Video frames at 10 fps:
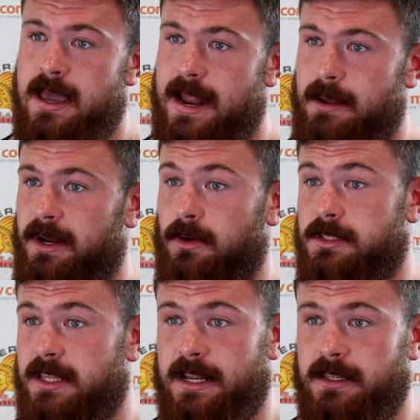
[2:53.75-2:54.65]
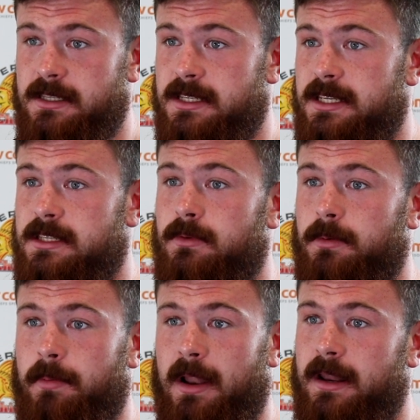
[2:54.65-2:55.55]
and then when it got to the end of the season
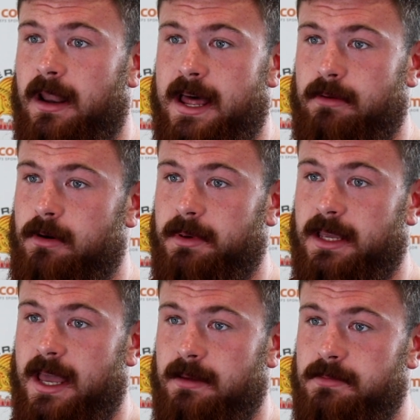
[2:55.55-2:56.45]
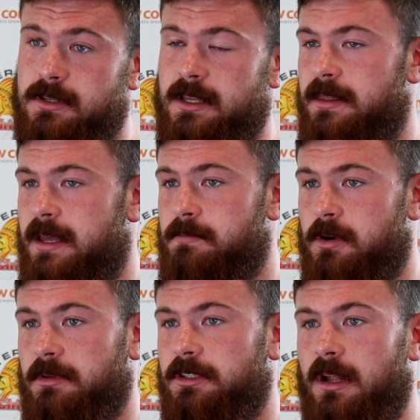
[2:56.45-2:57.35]
we'd be playing like anaerobic games, so that's
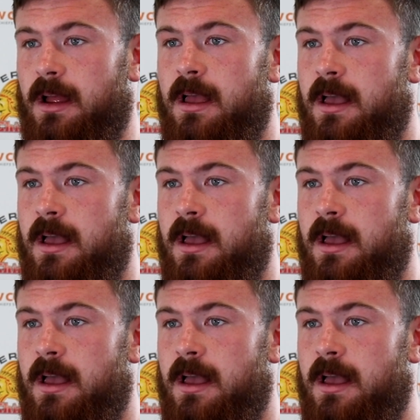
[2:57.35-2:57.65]
pretty much like